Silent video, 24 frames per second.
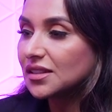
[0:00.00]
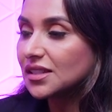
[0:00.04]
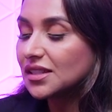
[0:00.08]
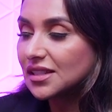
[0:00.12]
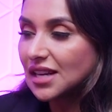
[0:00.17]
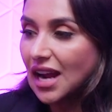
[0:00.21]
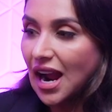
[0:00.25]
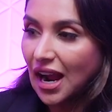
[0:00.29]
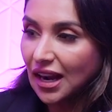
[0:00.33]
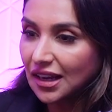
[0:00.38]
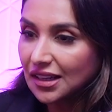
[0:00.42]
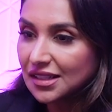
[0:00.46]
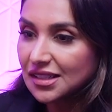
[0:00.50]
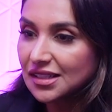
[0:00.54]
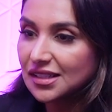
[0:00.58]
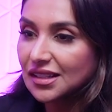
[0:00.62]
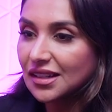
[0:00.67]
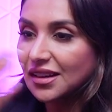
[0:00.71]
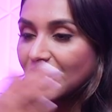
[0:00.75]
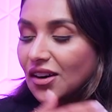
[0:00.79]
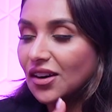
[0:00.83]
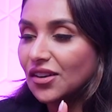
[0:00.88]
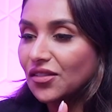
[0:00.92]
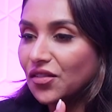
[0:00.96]

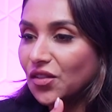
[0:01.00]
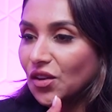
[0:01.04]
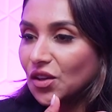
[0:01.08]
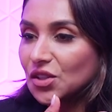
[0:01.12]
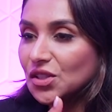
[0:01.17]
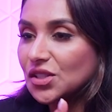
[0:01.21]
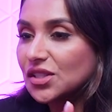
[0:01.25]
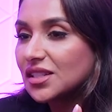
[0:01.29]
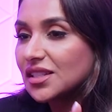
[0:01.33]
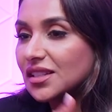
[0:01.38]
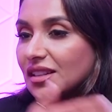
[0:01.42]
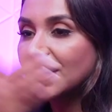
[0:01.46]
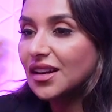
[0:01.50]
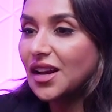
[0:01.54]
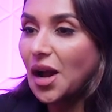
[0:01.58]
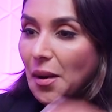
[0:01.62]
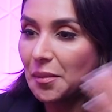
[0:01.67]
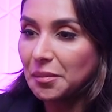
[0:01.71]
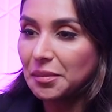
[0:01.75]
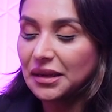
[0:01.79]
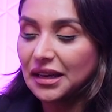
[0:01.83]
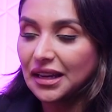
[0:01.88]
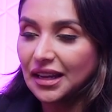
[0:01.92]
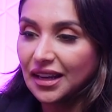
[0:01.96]
Stacks, our first
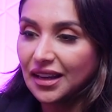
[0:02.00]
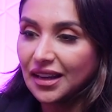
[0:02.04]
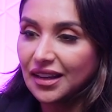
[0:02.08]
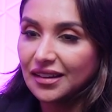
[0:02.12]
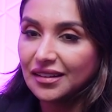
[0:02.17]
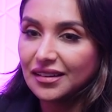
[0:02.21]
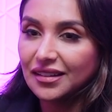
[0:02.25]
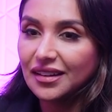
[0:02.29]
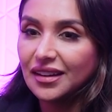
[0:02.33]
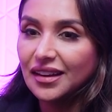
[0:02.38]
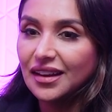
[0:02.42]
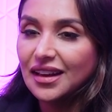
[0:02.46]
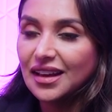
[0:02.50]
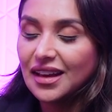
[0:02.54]
company, and